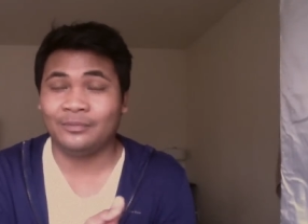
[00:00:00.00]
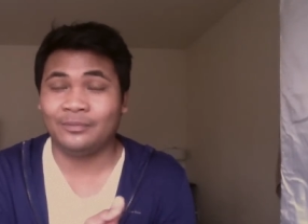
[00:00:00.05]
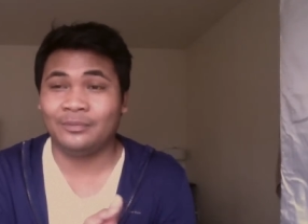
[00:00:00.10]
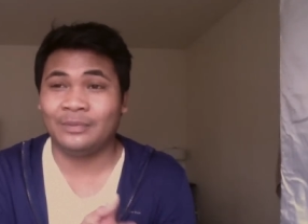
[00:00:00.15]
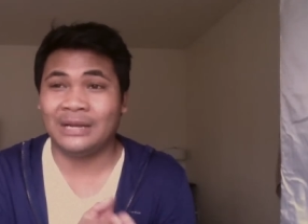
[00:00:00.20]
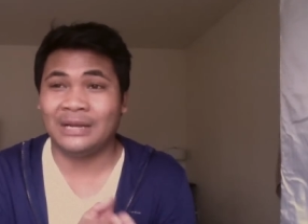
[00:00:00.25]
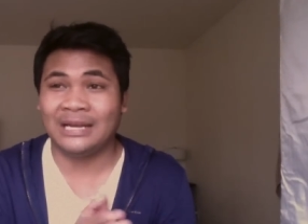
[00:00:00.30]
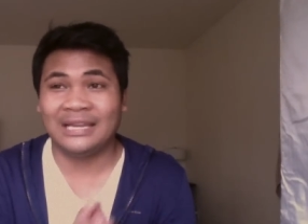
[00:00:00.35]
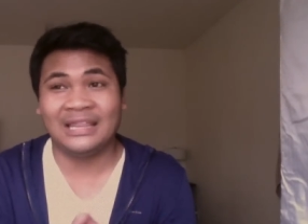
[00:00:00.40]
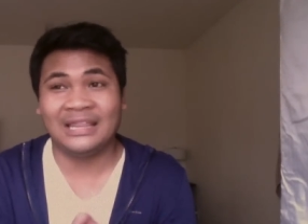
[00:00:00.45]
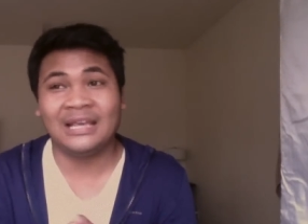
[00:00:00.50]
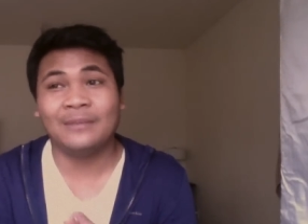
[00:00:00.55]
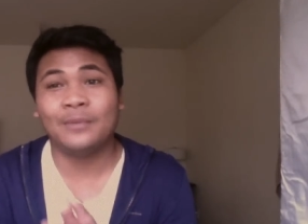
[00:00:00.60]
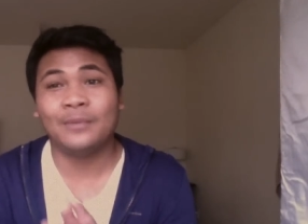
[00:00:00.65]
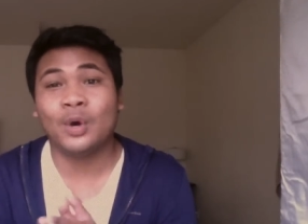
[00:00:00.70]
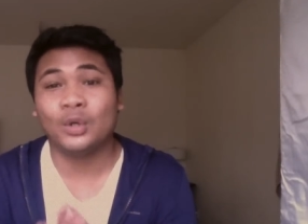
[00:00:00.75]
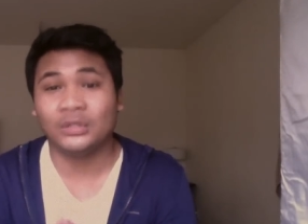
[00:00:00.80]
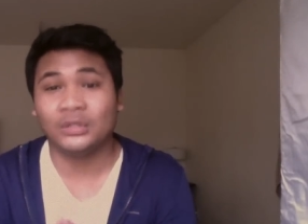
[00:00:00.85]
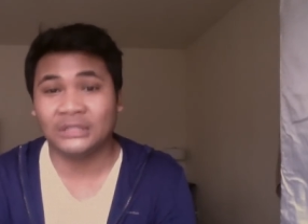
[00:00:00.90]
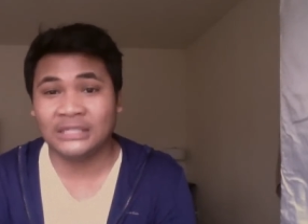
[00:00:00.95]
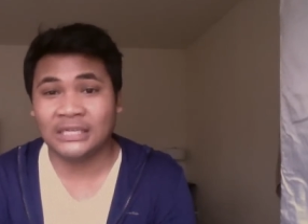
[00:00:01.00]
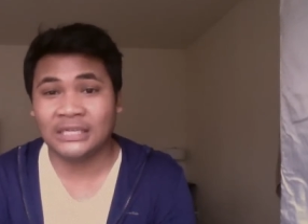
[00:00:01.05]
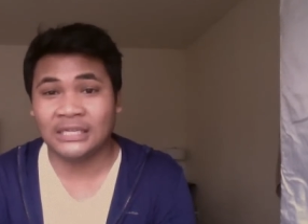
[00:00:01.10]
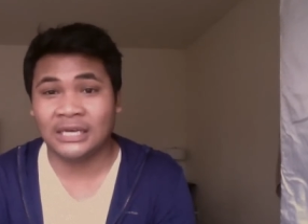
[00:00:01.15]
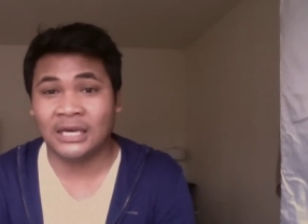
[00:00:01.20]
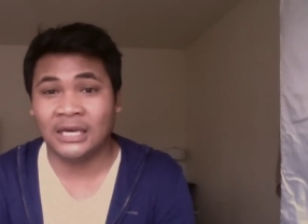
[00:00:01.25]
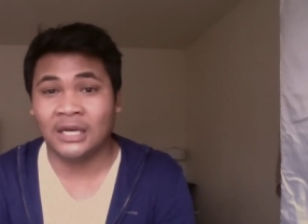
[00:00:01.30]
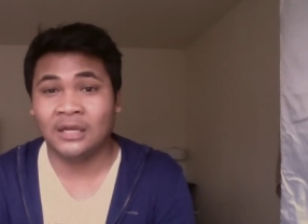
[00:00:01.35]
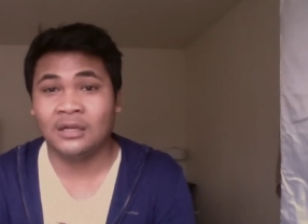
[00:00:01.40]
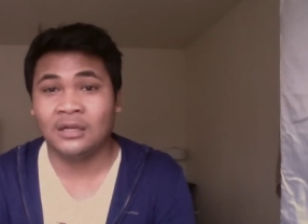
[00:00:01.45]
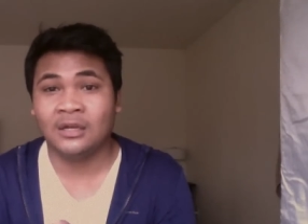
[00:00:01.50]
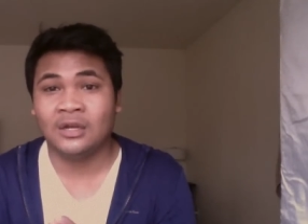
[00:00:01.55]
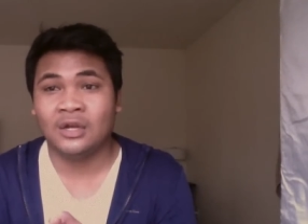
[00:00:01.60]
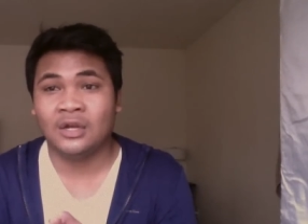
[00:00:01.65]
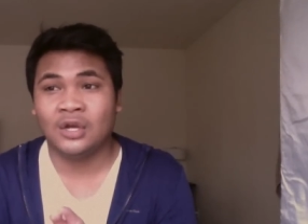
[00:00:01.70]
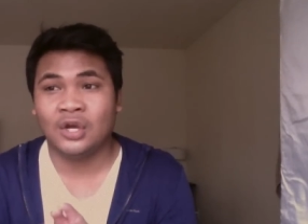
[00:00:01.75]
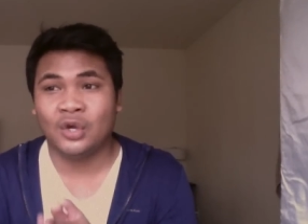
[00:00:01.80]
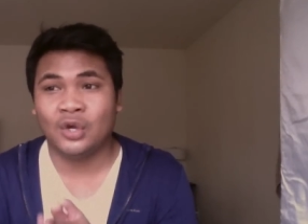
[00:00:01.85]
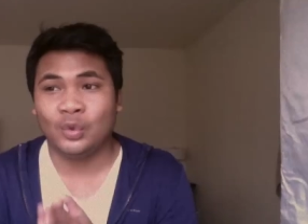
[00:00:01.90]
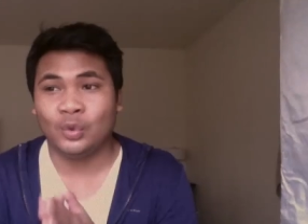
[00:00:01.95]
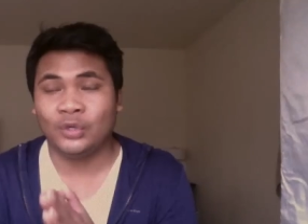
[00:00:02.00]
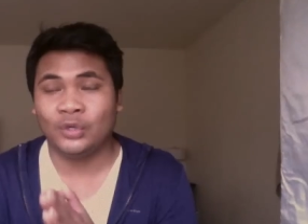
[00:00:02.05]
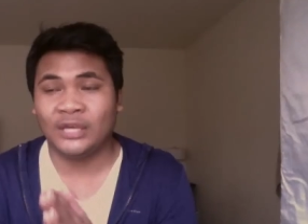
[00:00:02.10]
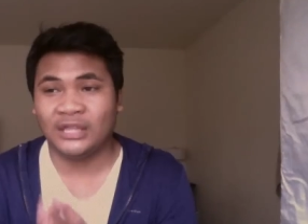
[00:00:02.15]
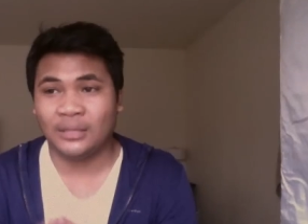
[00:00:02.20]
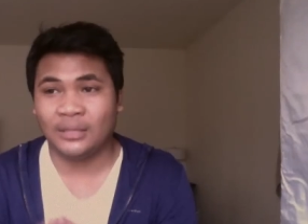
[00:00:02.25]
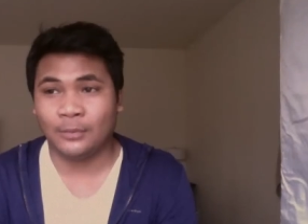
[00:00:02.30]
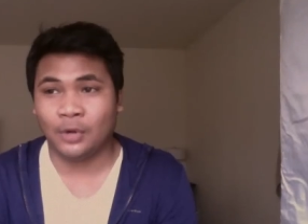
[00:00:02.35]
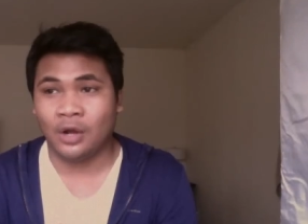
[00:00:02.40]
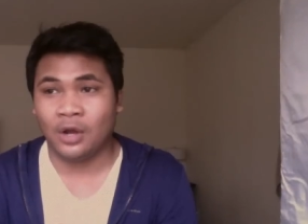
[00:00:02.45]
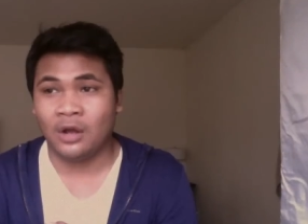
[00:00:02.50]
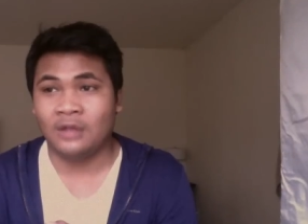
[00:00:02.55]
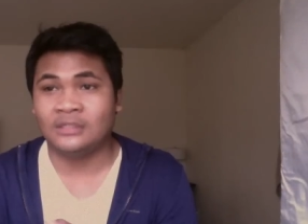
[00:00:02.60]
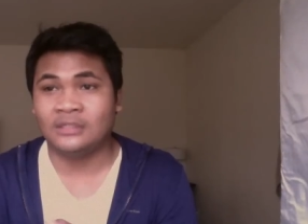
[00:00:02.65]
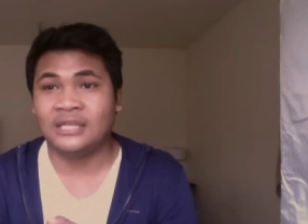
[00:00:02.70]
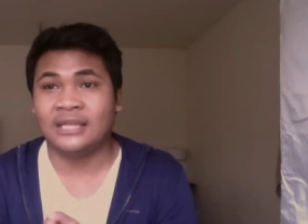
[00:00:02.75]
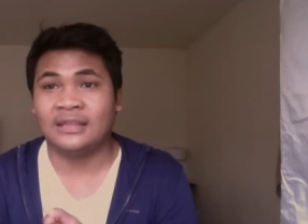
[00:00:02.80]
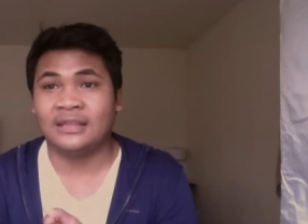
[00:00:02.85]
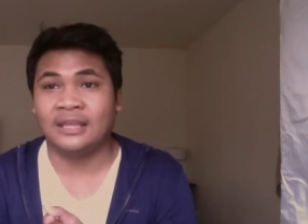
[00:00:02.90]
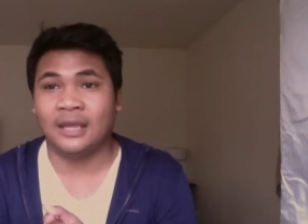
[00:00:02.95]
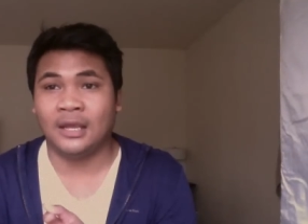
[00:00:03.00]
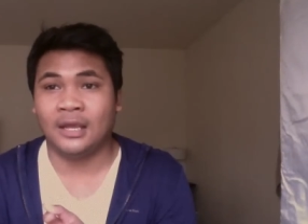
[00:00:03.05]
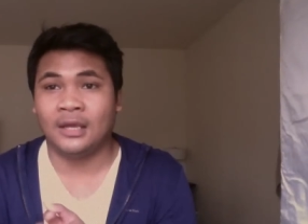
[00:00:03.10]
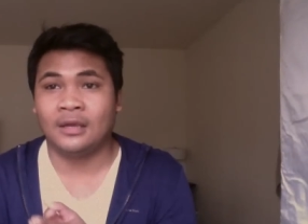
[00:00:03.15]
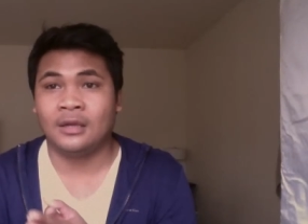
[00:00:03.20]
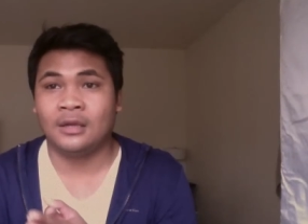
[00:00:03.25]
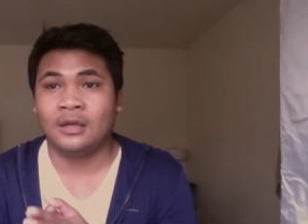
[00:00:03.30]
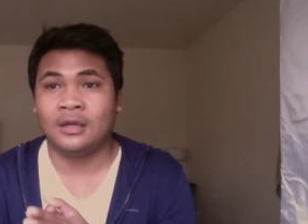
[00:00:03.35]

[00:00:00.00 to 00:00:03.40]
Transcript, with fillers: But I think Polina will get the bronze. I think